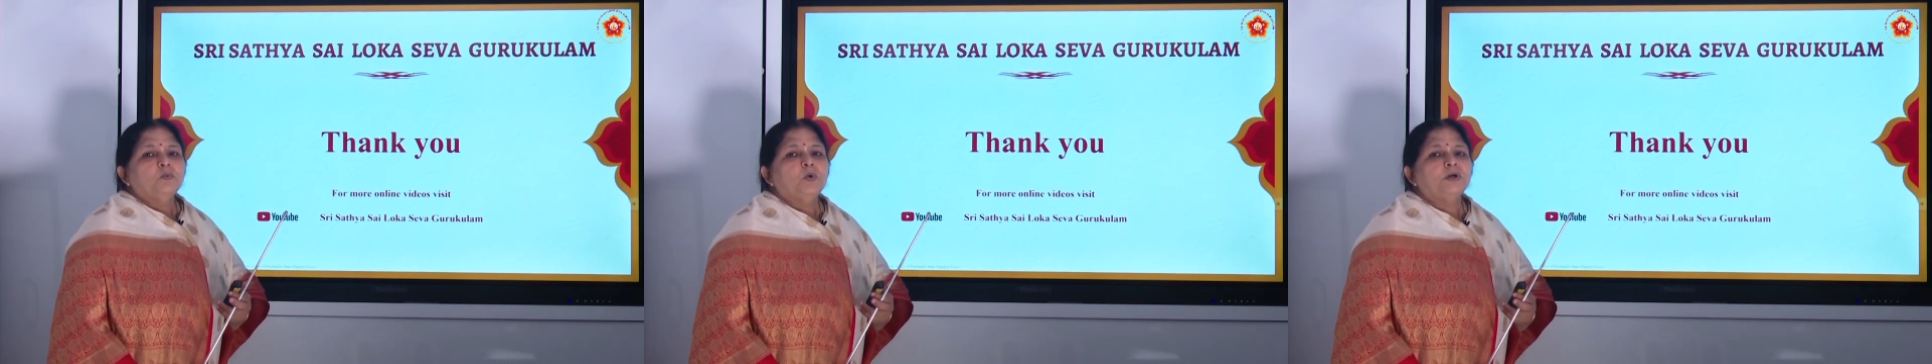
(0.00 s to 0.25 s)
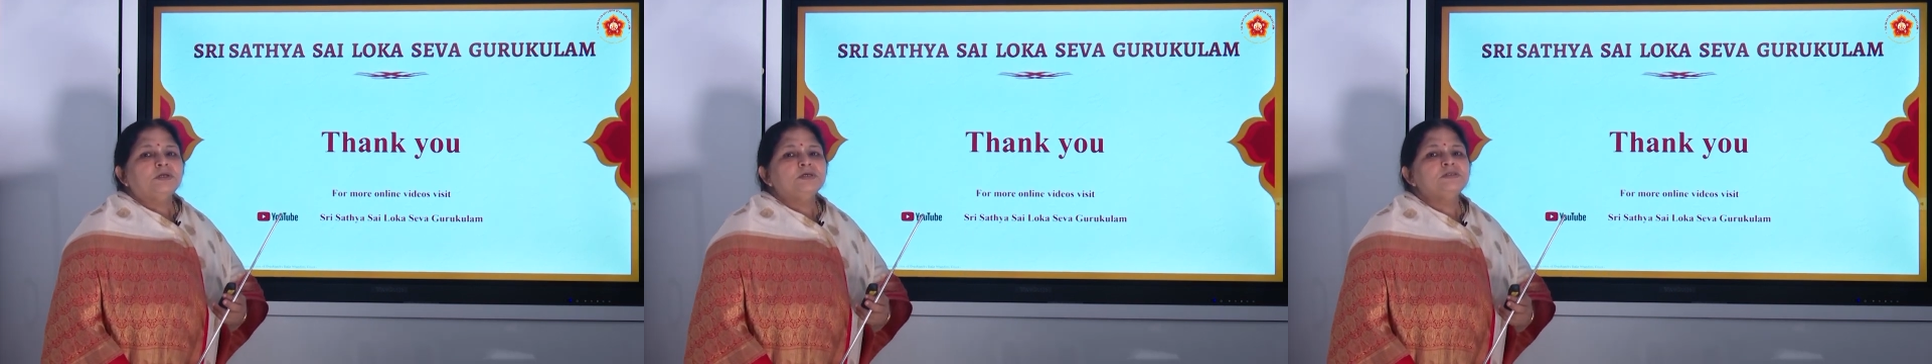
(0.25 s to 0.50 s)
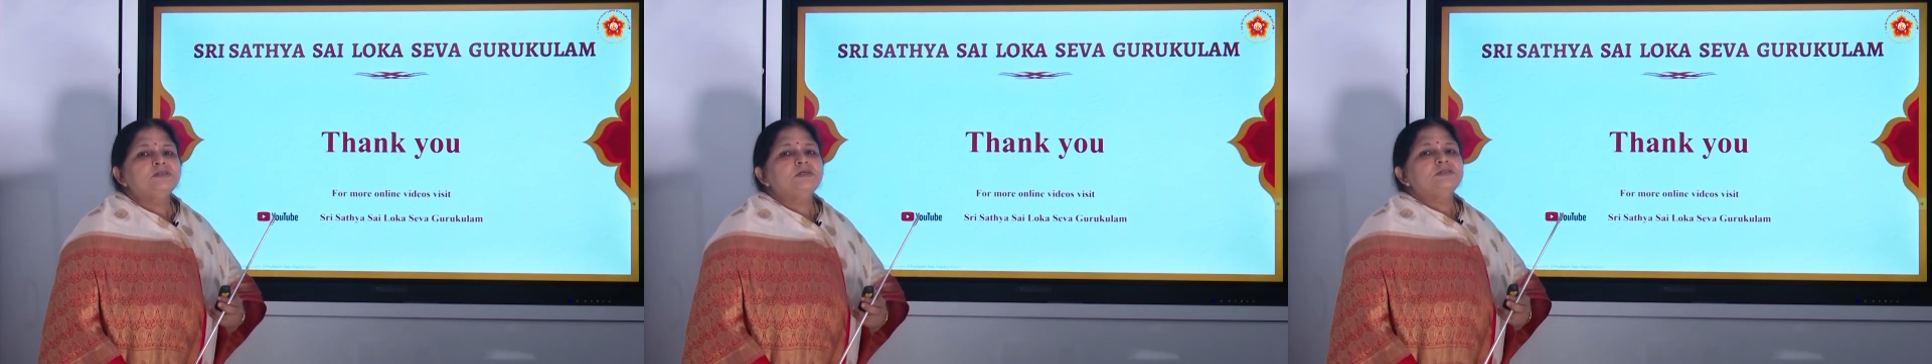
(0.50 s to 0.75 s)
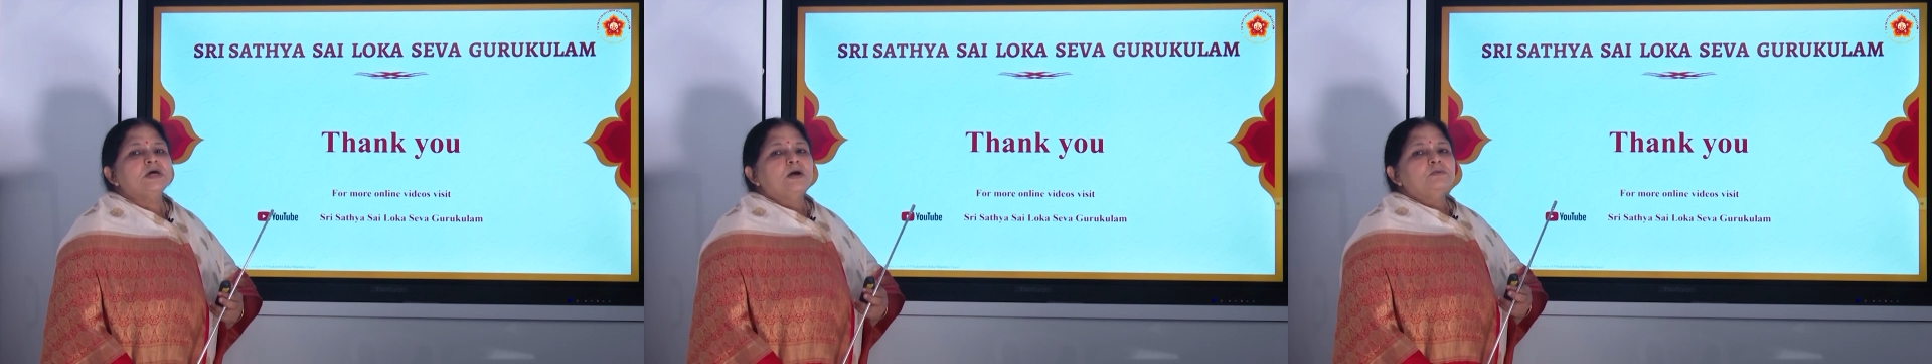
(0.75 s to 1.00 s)
what is the
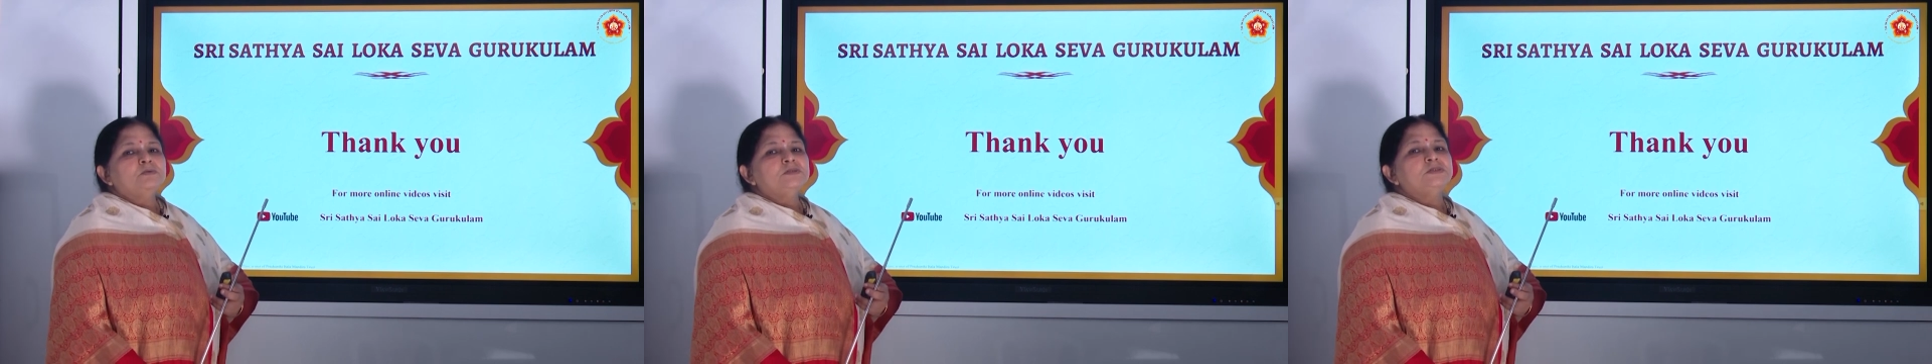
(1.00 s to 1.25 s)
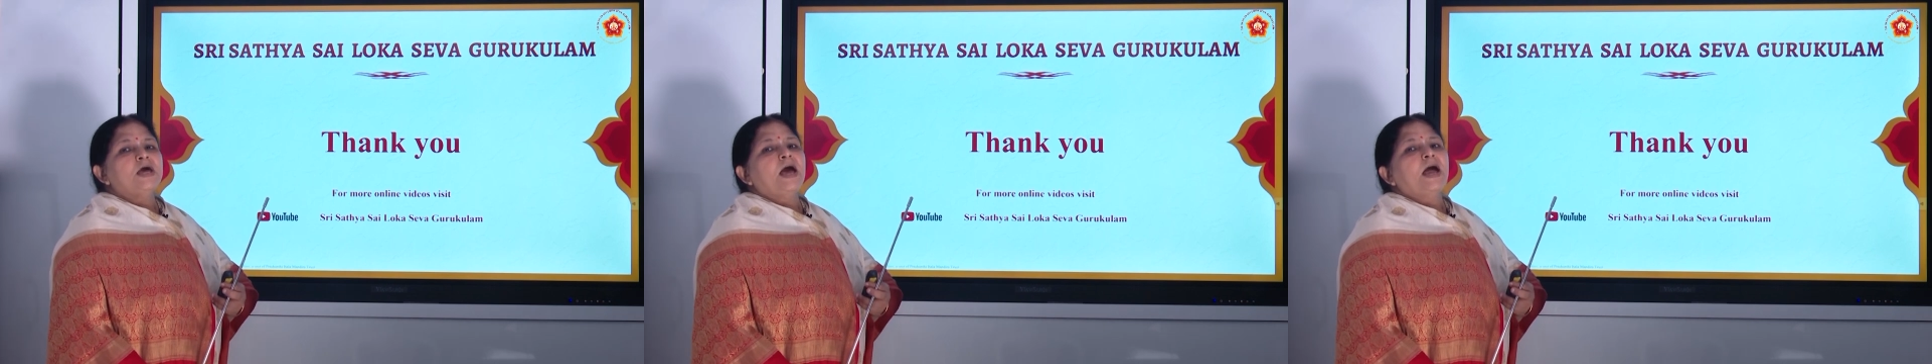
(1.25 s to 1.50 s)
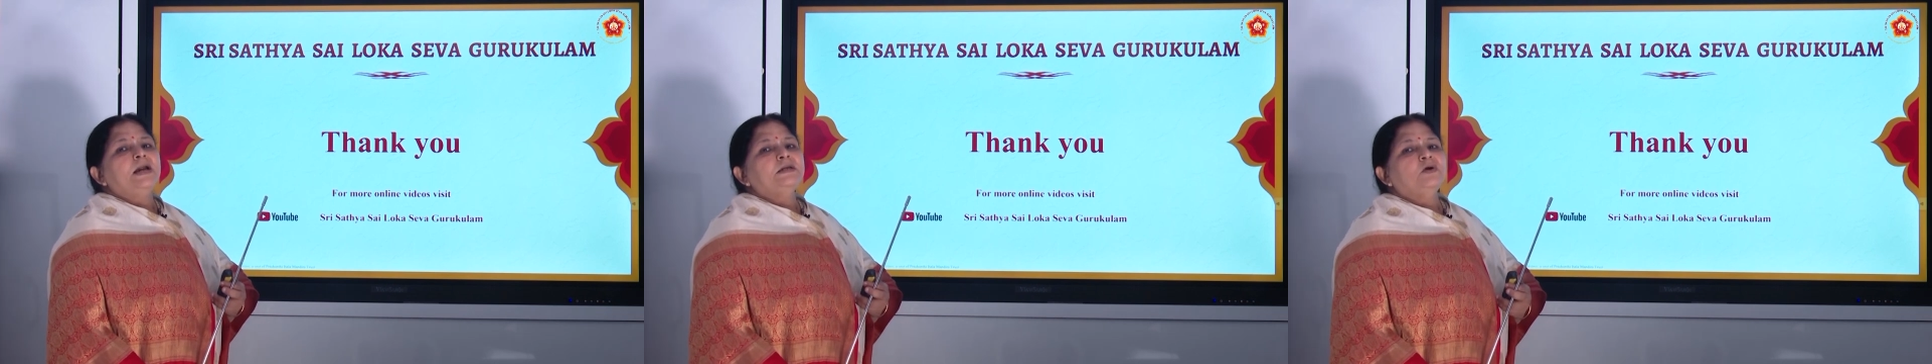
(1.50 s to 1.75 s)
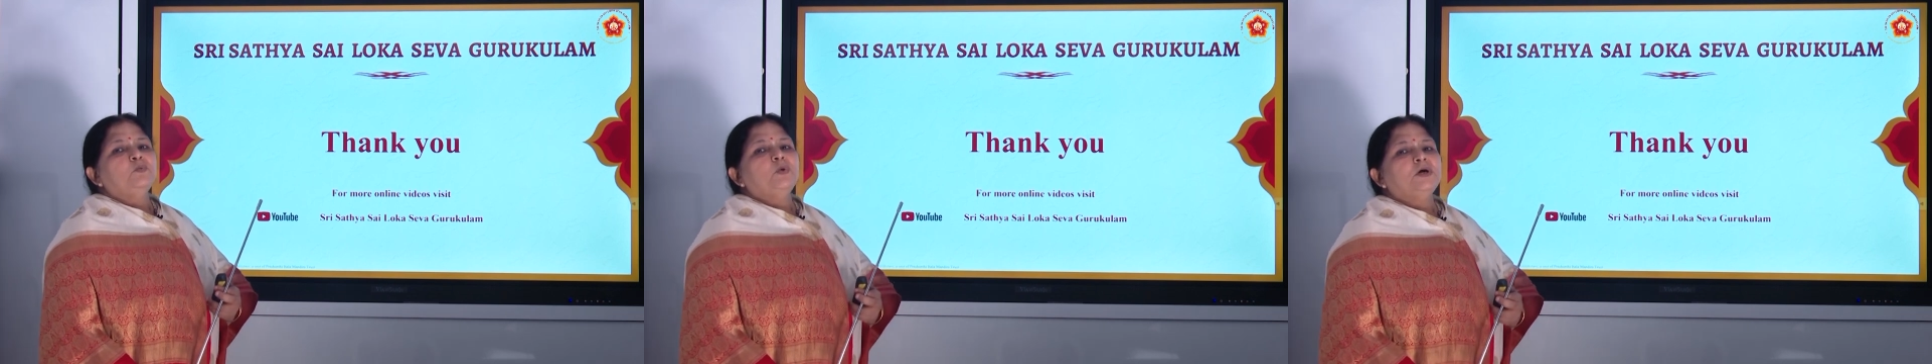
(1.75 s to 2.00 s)
sounds
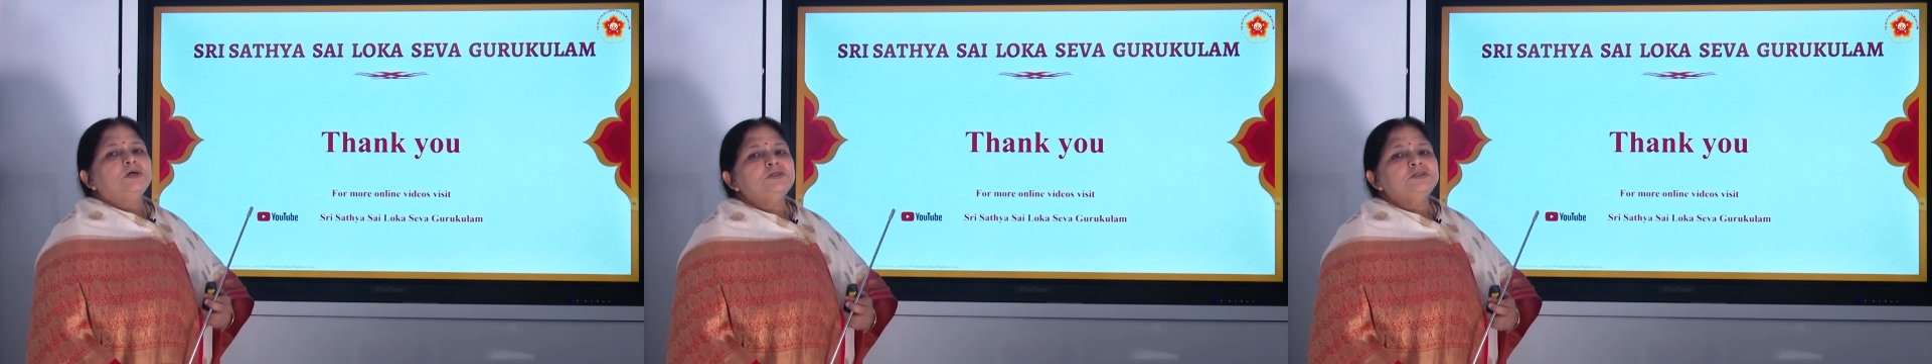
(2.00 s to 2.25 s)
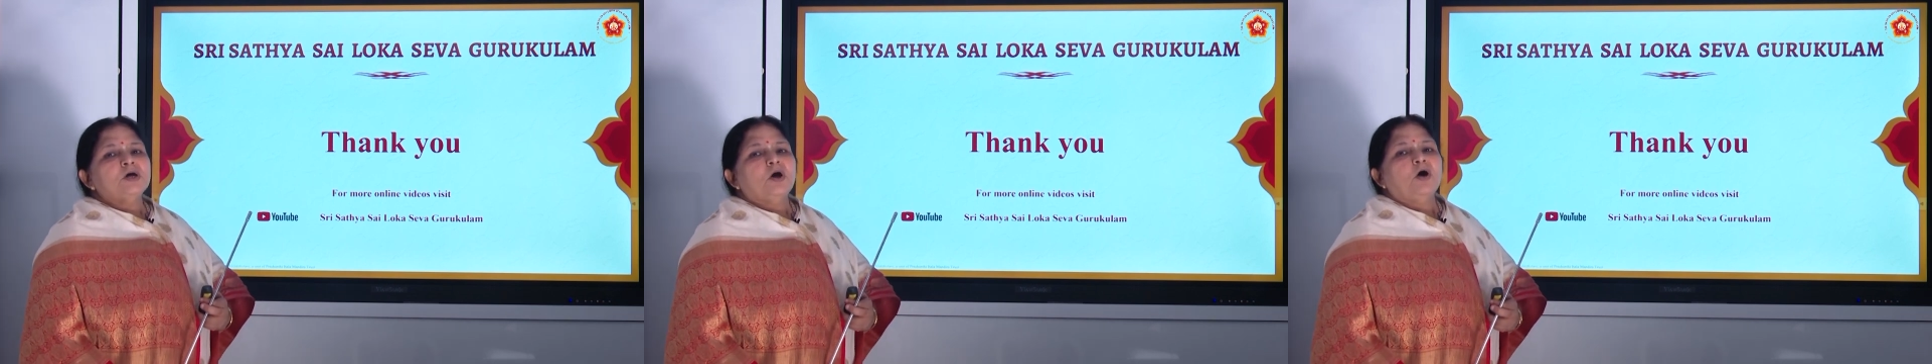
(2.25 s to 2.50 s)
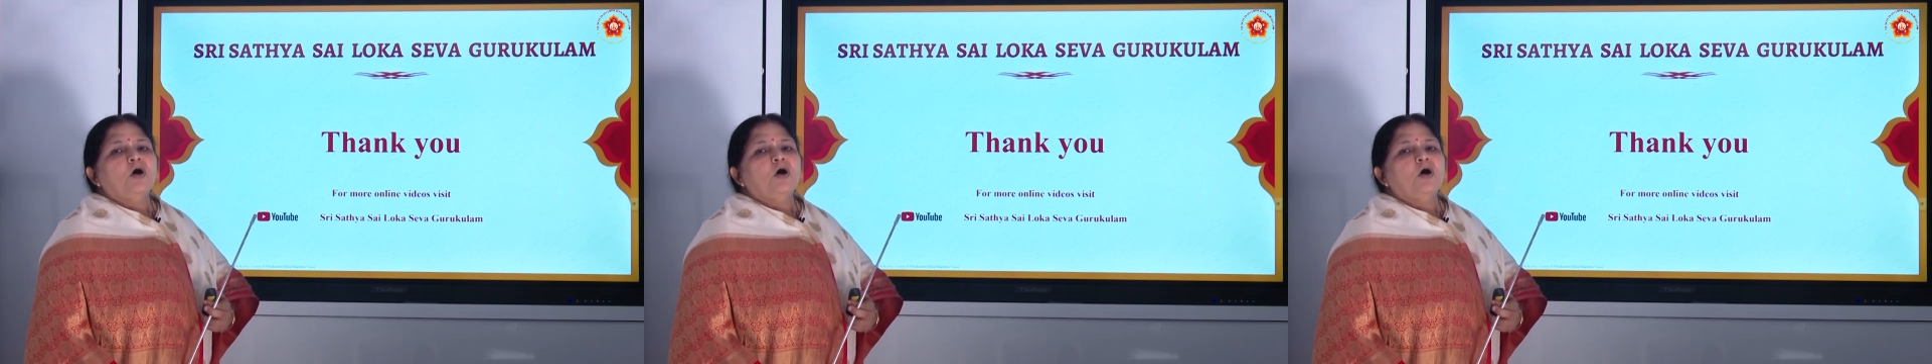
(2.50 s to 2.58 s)
and the words